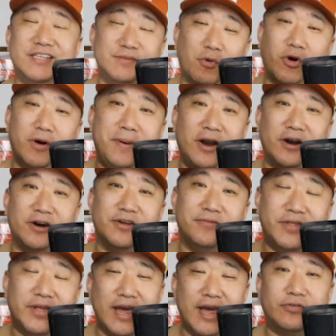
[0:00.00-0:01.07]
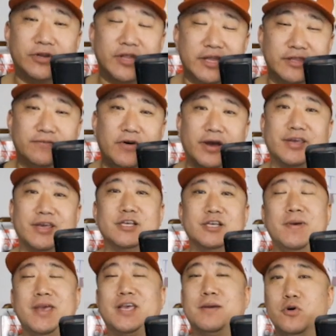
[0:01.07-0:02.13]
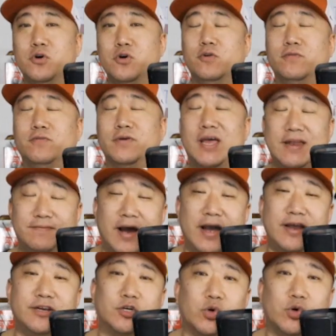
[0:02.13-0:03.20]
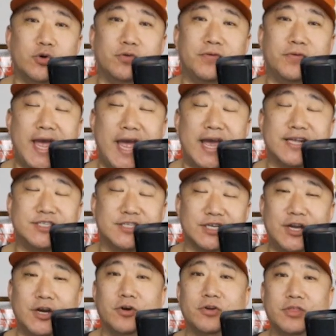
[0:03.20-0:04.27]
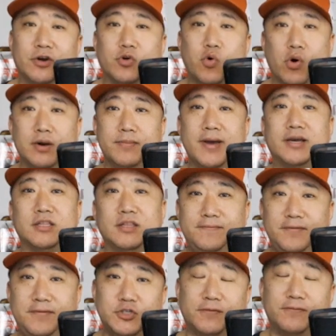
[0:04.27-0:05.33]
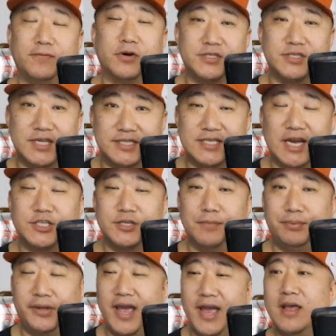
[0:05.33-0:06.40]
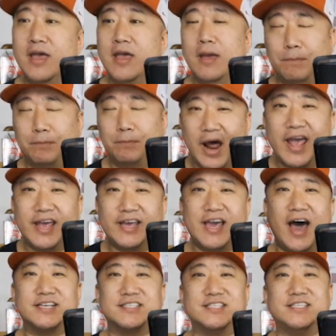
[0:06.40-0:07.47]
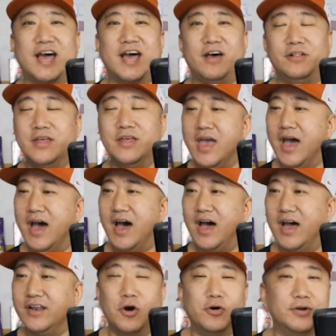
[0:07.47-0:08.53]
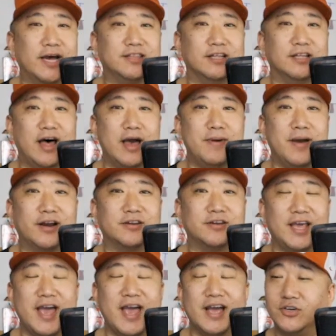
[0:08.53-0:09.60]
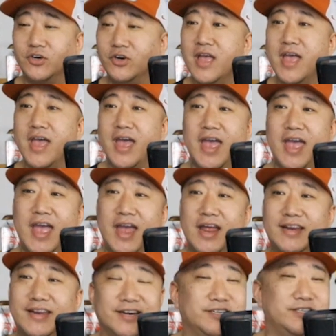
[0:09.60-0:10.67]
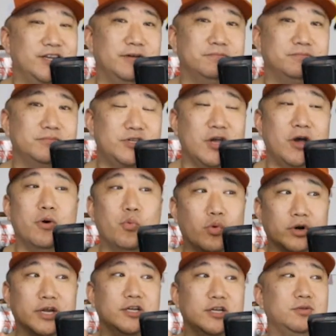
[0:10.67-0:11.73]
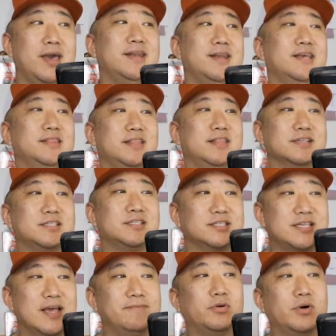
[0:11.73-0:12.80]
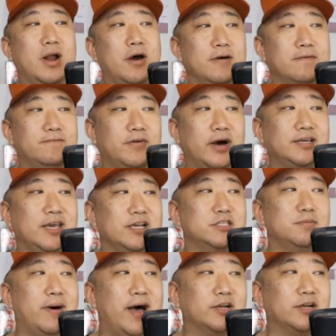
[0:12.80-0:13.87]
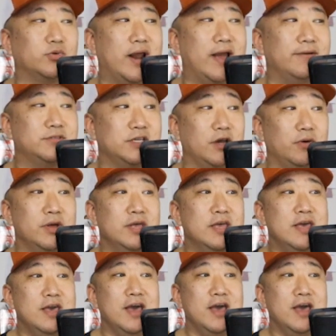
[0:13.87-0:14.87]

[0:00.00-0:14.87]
it's more imperative than ever that the Vikings make a move and find a groove and secure their quarterback of the future for a succession plan, Brian Cox style. No, not the linebacker, the actor, and get it done. So we're going to do that in this seven-round Vikings mock draft. So